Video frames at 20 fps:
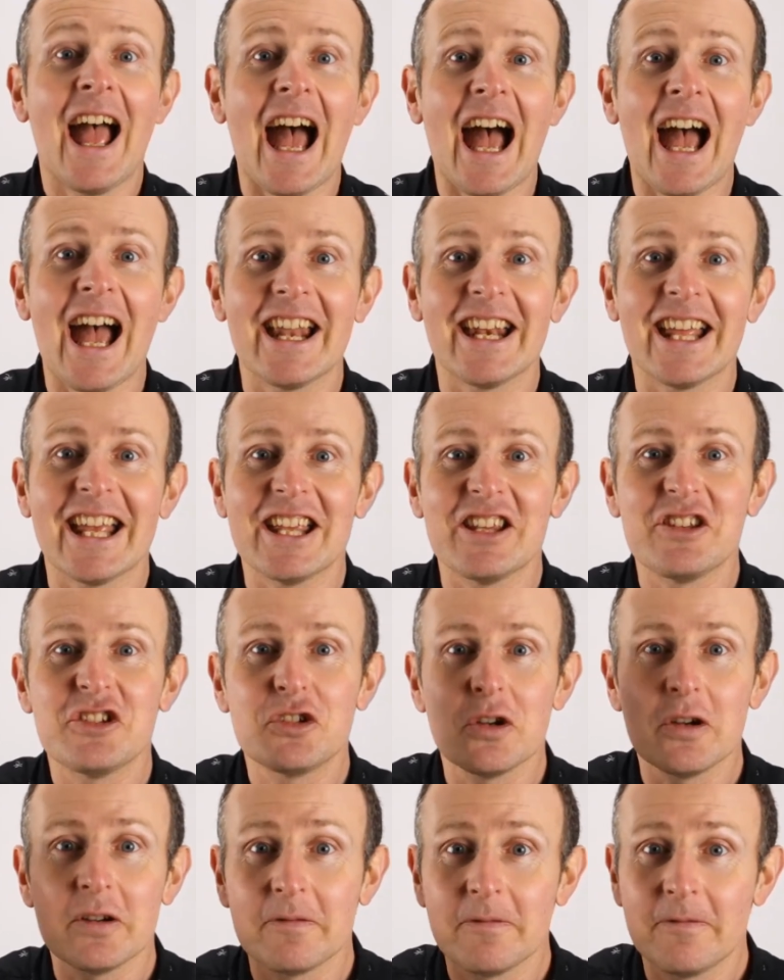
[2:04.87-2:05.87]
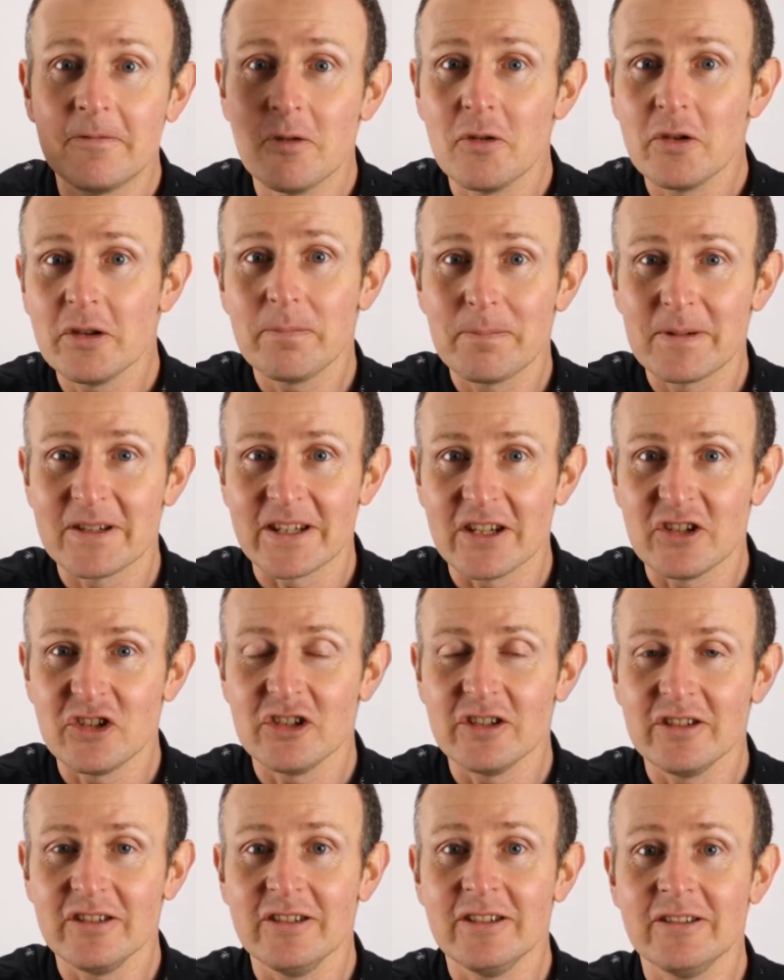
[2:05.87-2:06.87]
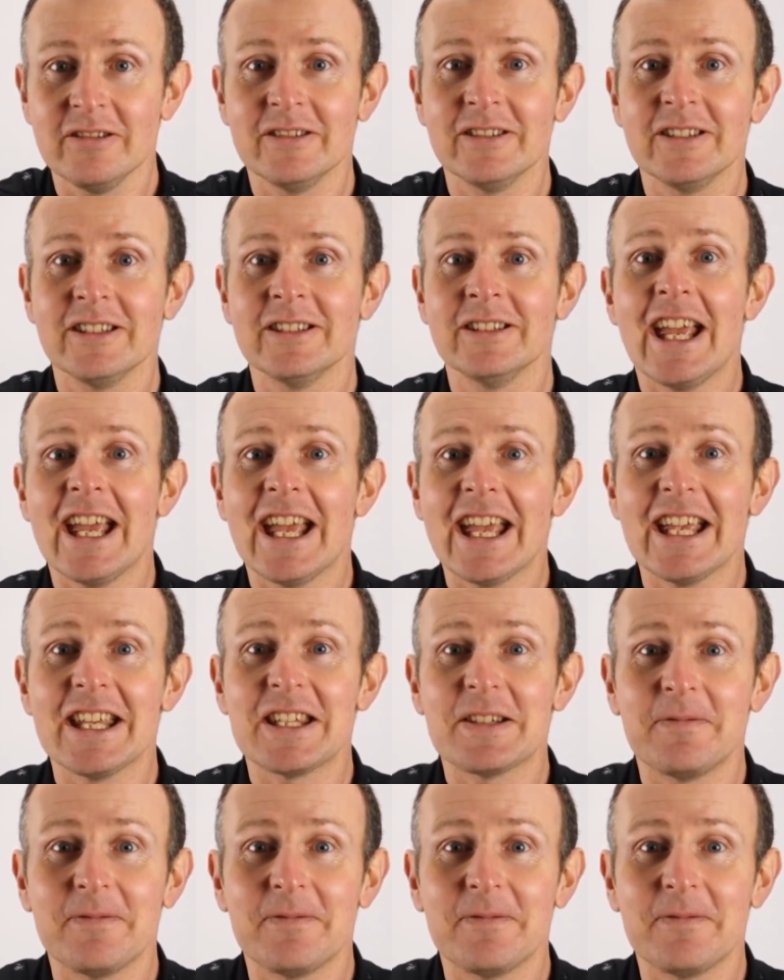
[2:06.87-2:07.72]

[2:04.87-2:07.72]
And in joint 4th position, it's